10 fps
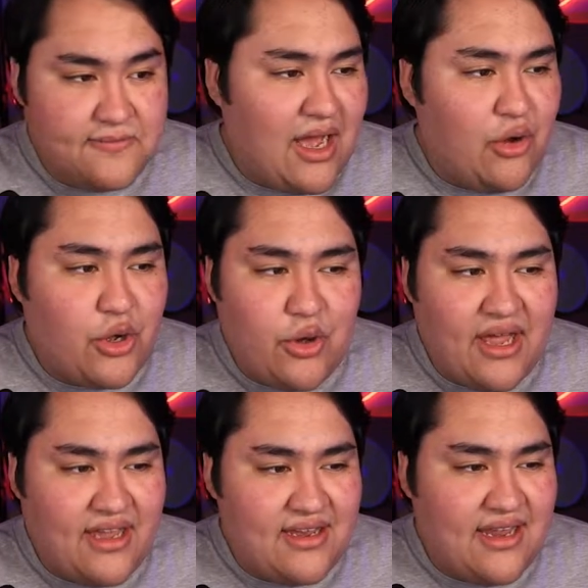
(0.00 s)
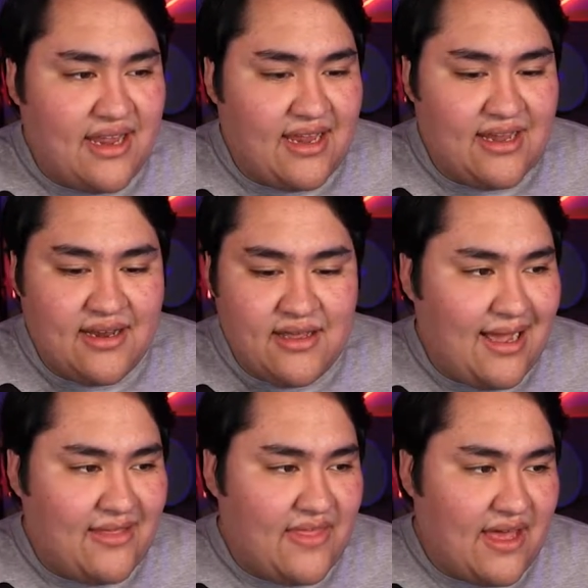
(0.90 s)
I'll go ahead and
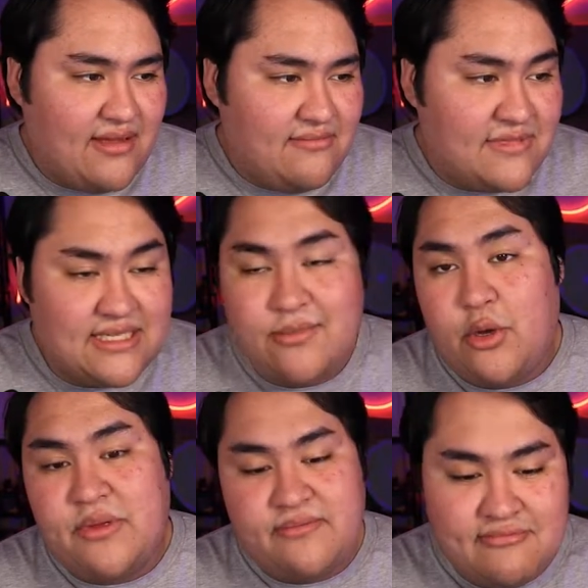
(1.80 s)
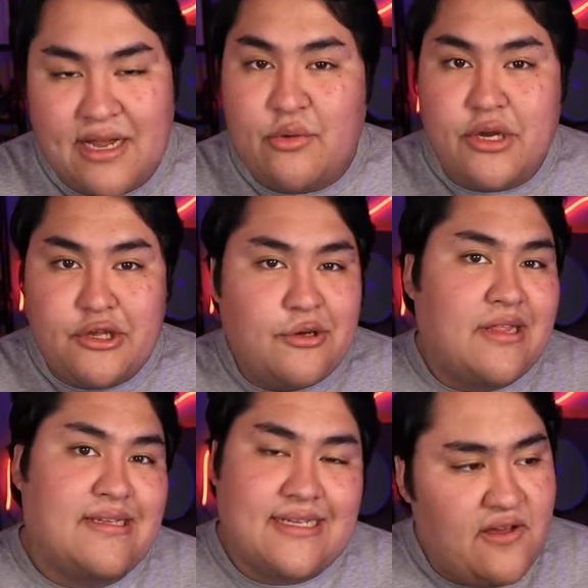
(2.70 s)
hide that because at the moment, I don't want to utilize it.